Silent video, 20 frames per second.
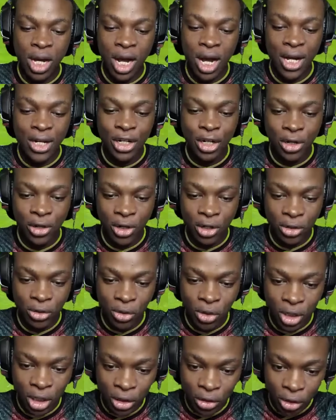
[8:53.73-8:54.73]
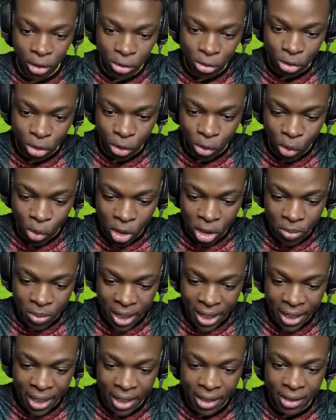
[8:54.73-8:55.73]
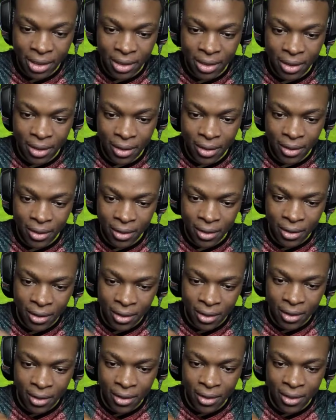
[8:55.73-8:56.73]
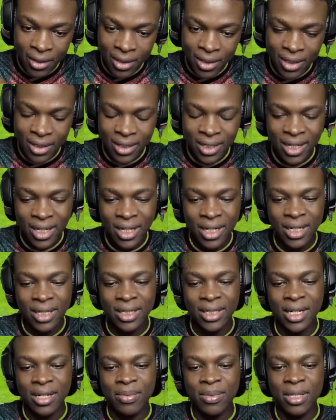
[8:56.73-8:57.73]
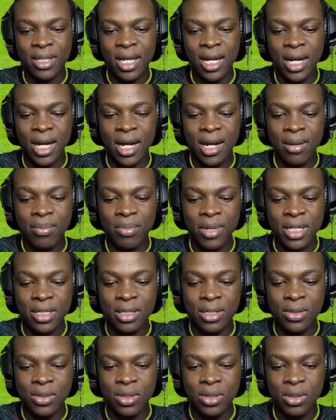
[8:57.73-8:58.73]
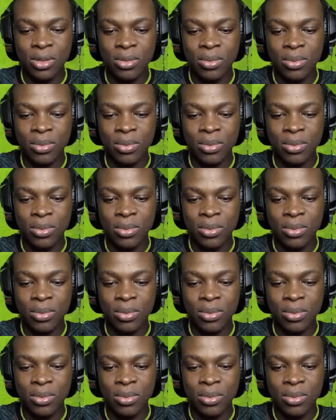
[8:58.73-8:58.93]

Are you not run, gonna run to the goalkeeper again? Ah, damn it! I kind of messed this one